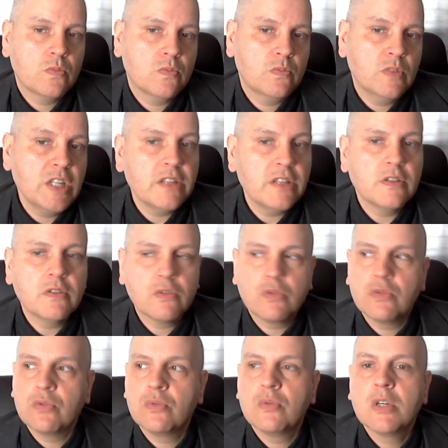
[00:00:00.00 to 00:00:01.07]
need
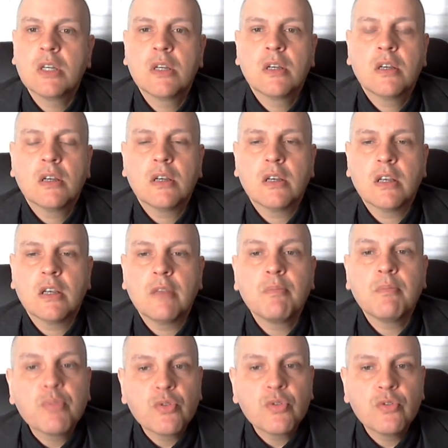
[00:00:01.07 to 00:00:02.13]
to
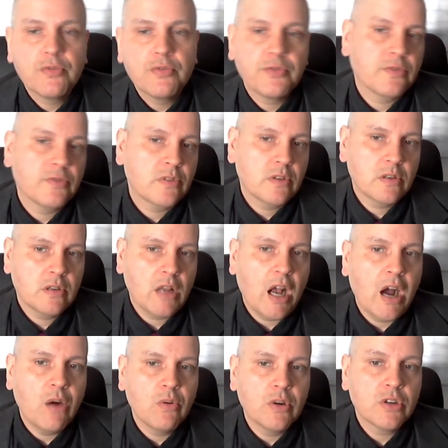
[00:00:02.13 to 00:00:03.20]
improve
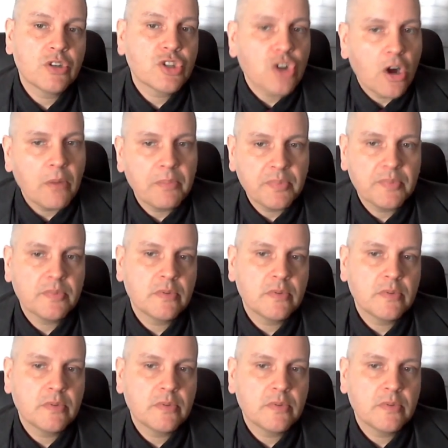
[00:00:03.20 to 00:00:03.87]
our shop